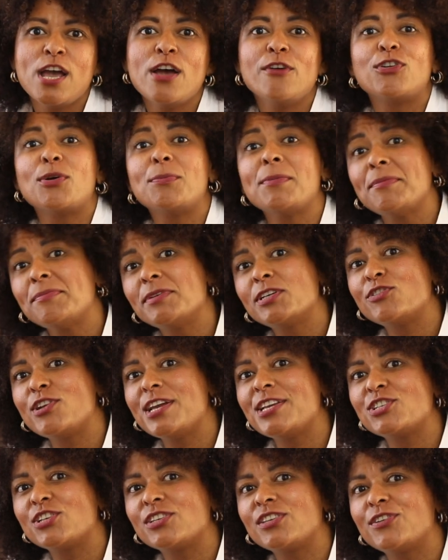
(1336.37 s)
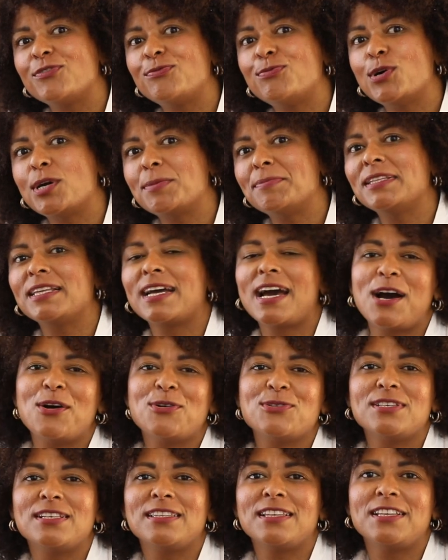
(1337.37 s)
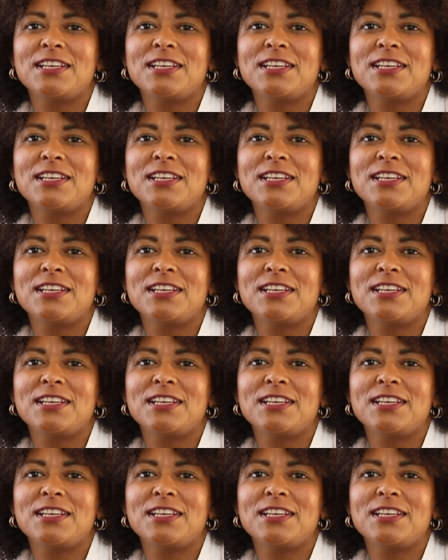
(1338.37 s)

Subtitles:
From immigration reform and housing